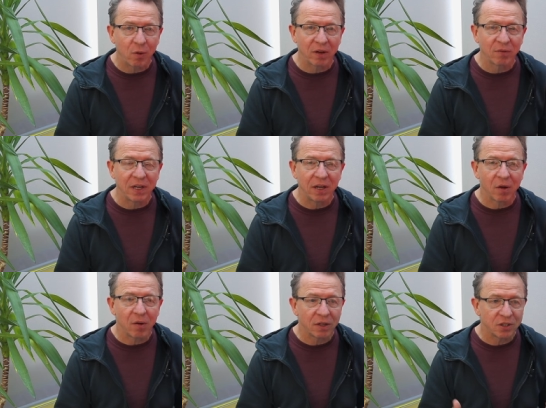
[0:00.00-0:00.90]
quick
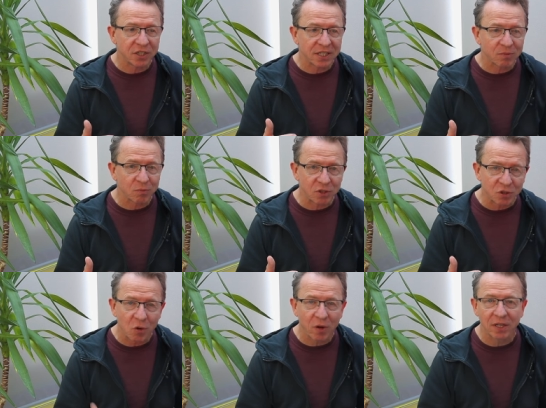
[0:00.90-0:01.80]
video. I just was
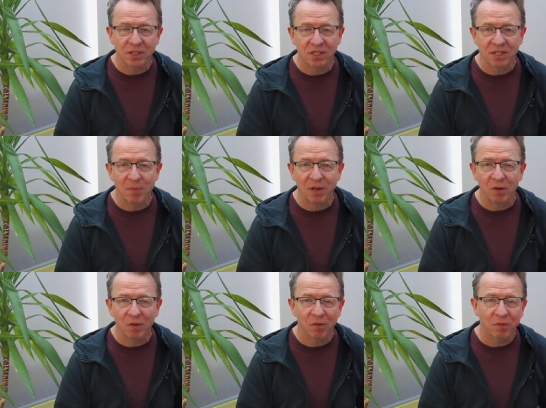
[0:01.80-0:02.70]
talking to somebody
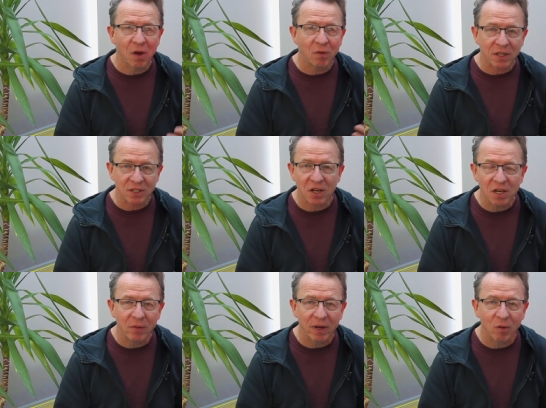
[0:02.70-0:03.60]
on the phone, it's a
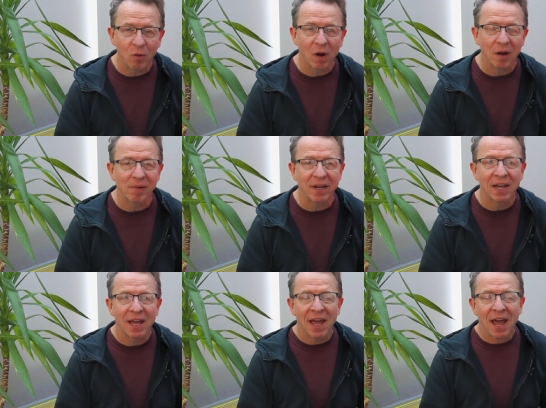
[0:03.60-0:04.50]
new
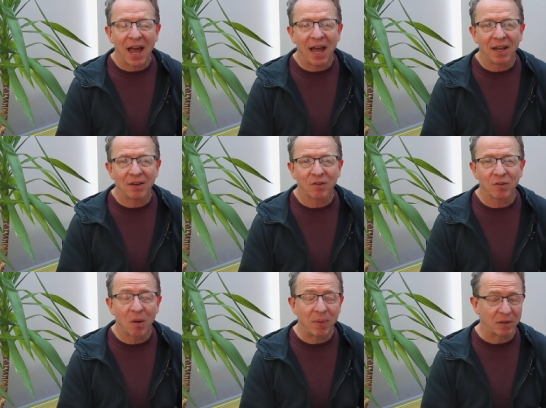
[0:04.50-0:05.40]
inquiry, and
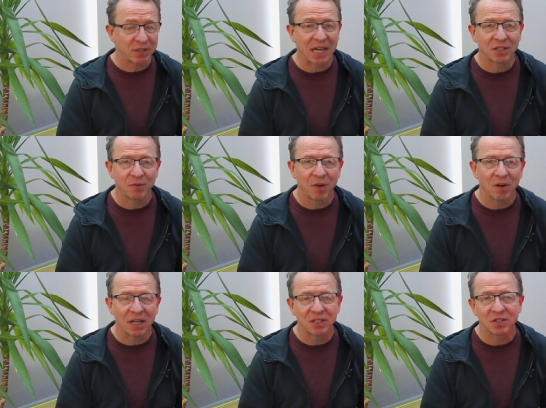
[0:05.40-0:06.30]
about saxophone
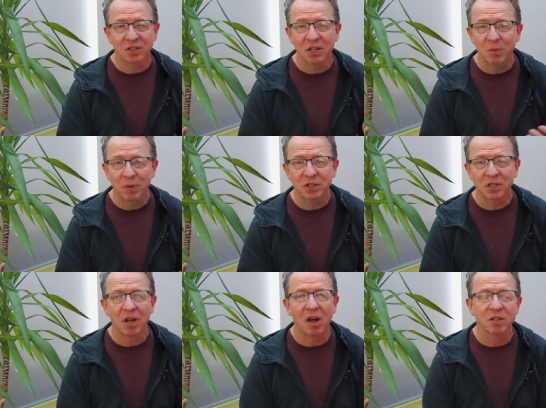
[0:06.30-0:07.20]
lessons. And the
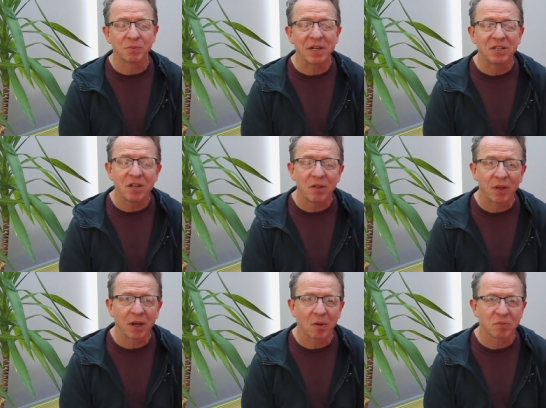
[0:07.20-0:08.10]
person asked me, do you
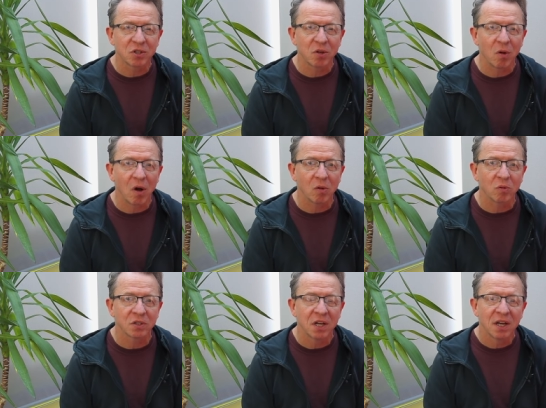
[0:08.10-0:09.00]
think I'm too
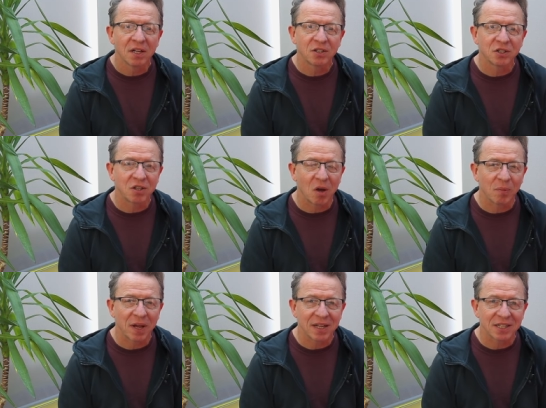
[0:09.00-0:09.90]
old to
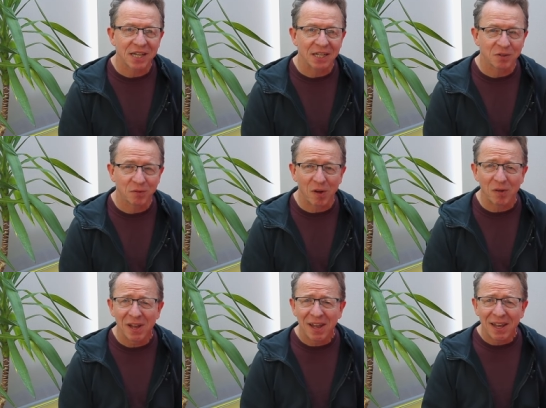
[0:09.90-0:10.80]
start playing the saxophone?